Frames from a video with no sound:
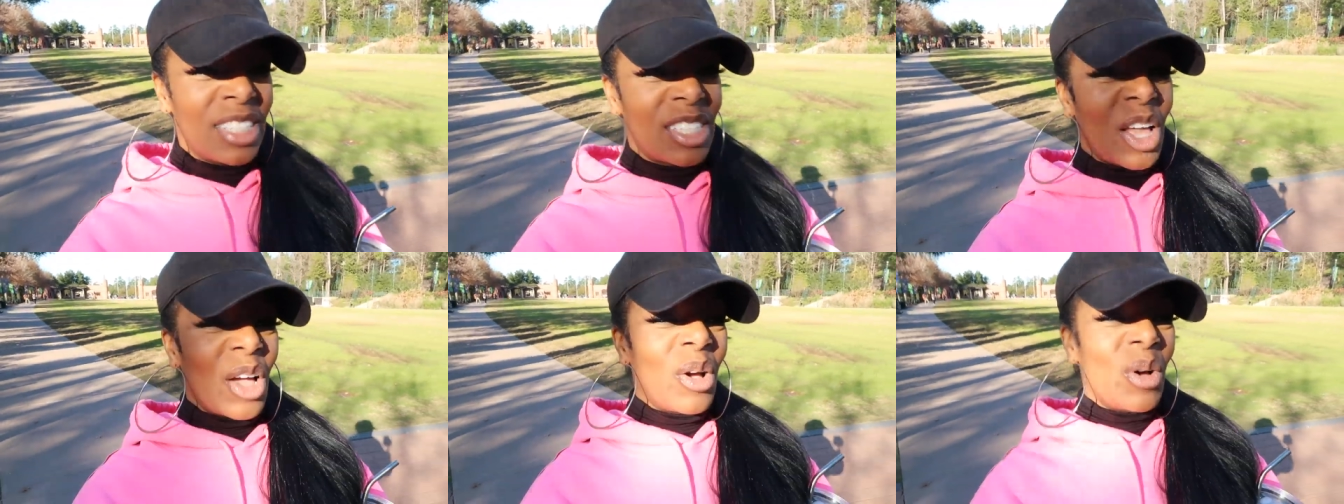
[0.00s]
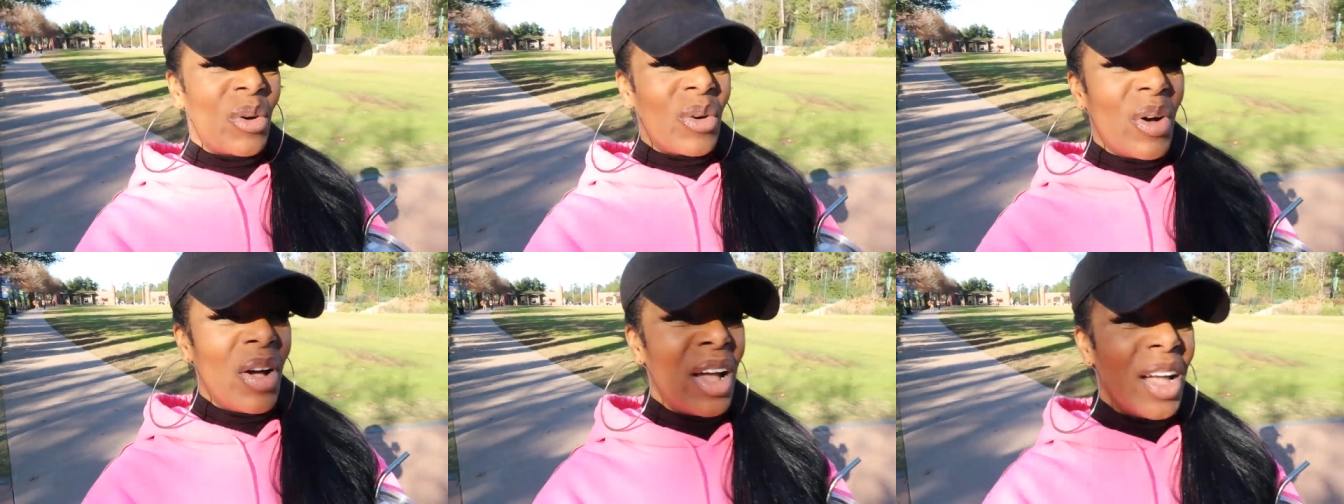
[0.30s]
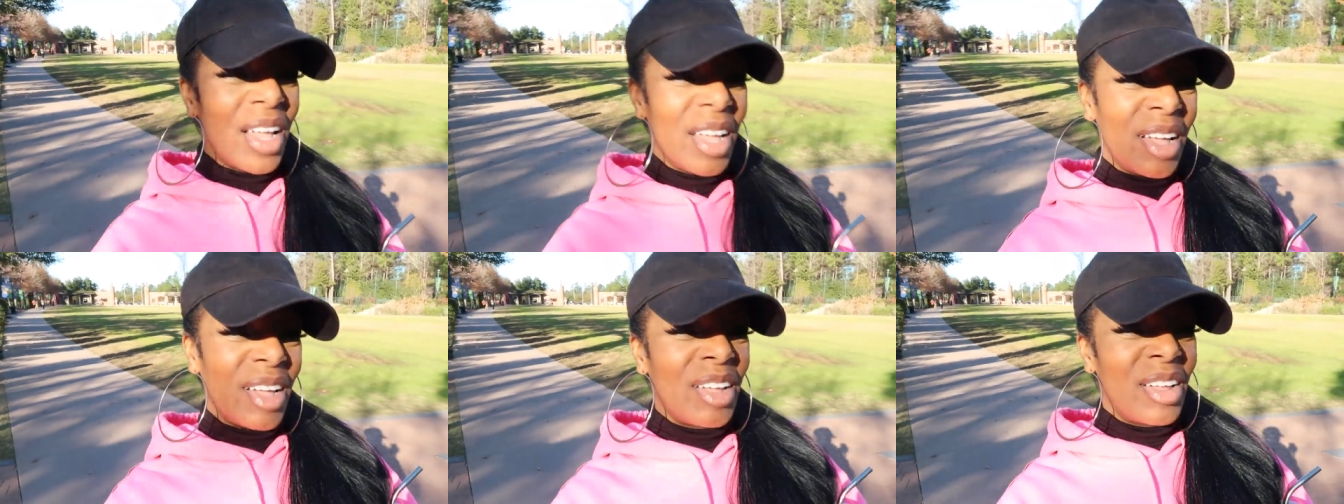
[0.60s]
So
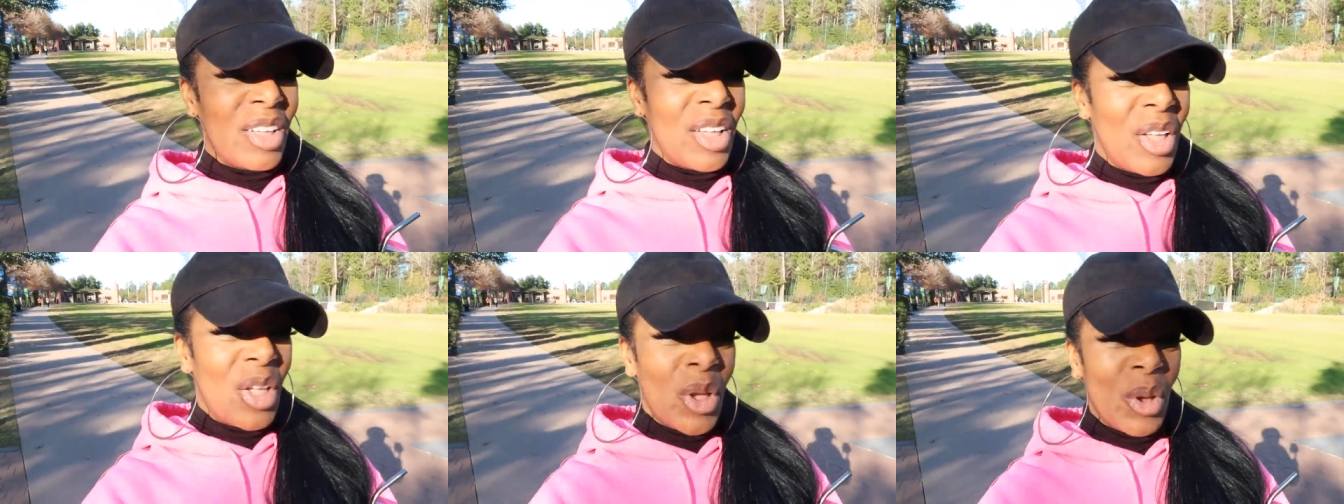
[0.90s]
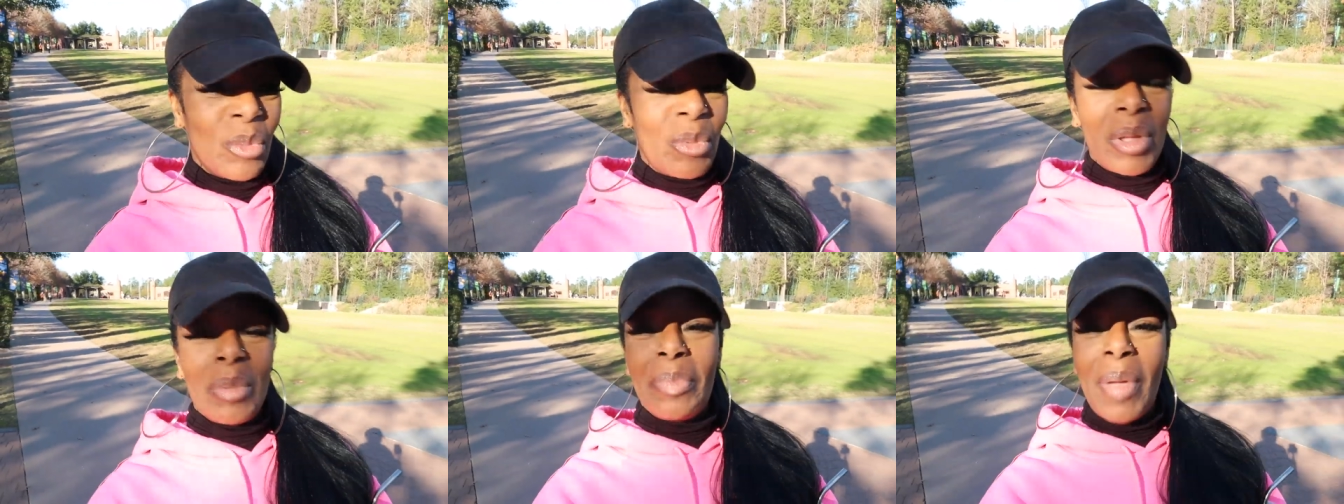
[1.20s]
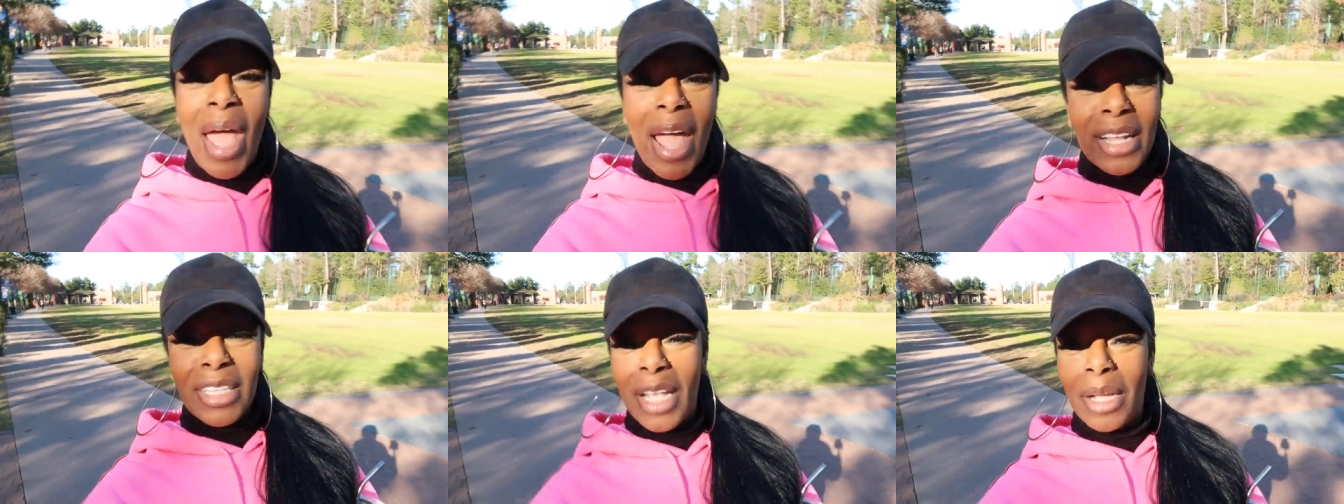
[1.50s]
we
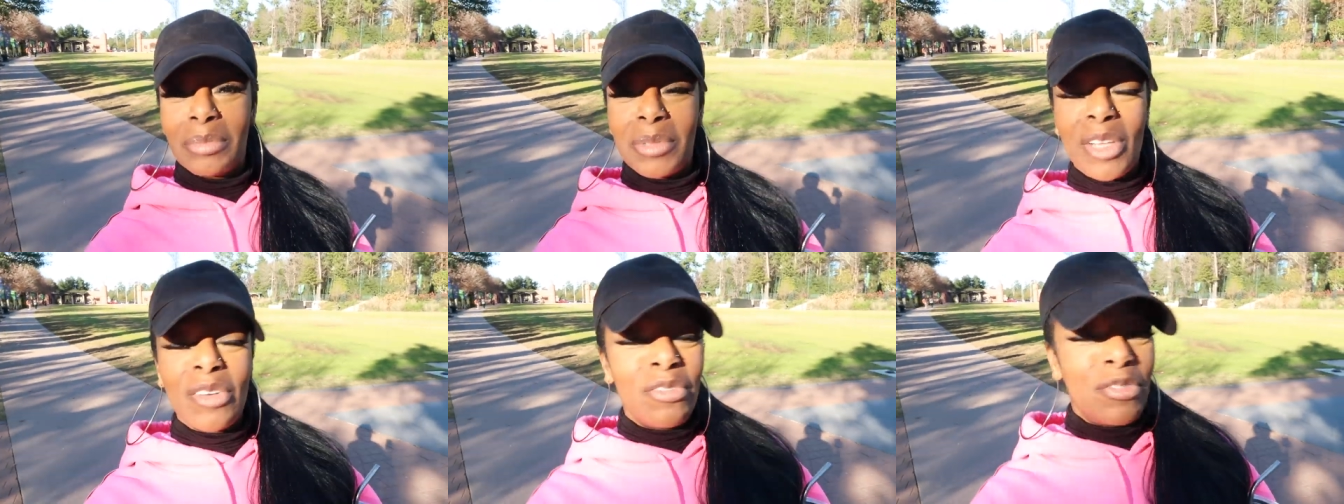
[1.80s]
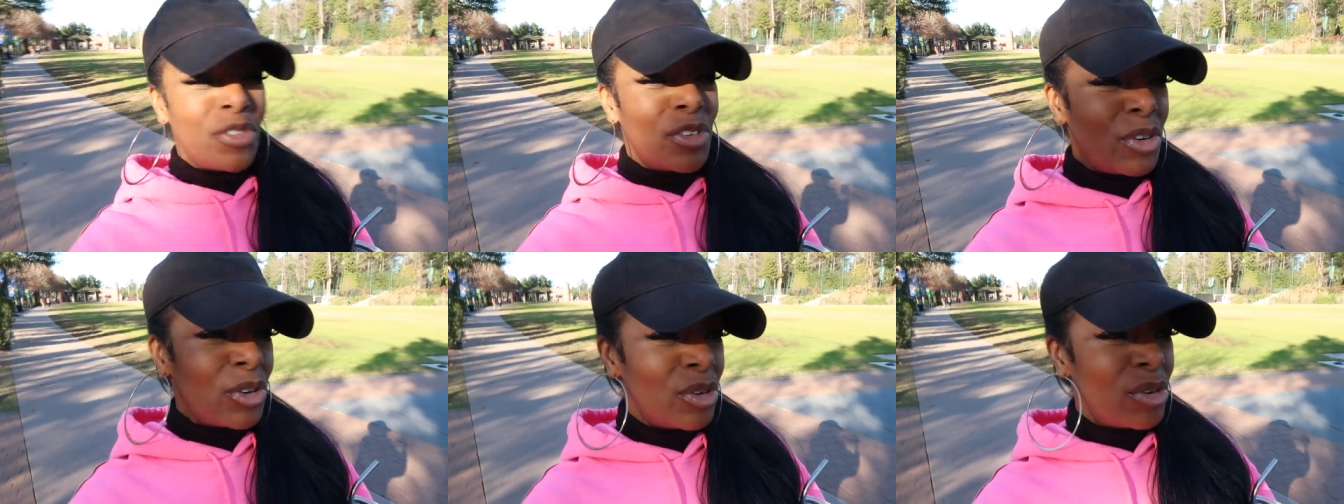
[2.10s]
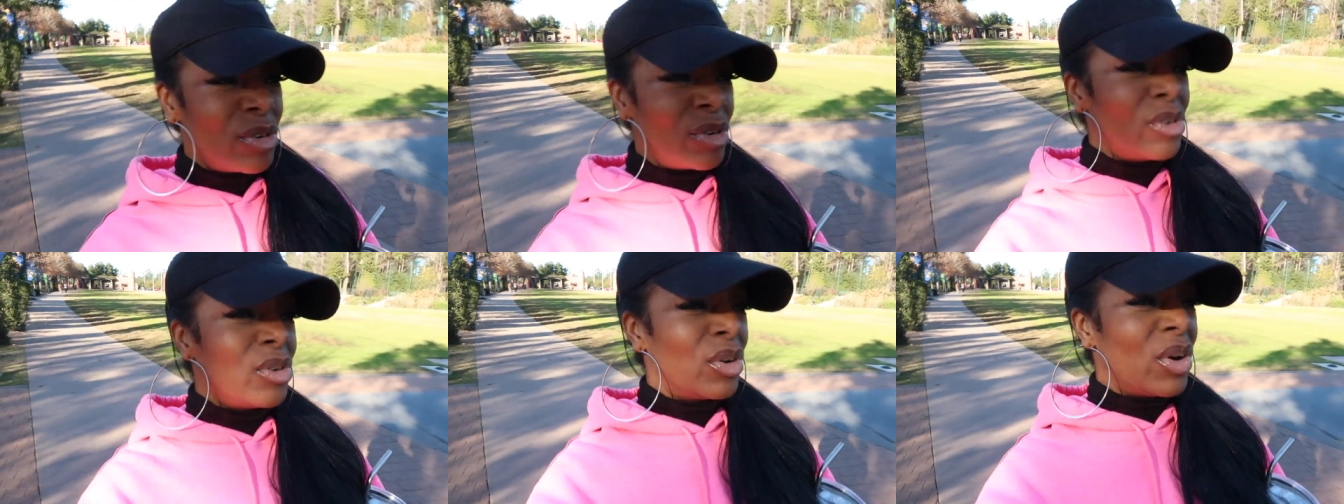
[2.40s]
packed up some
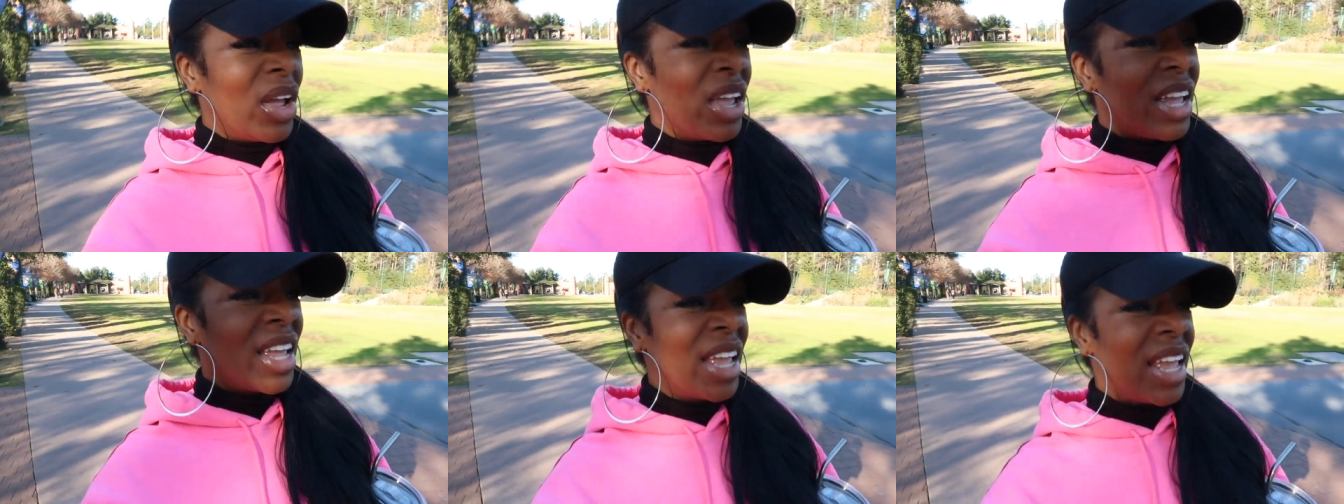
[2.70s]
food.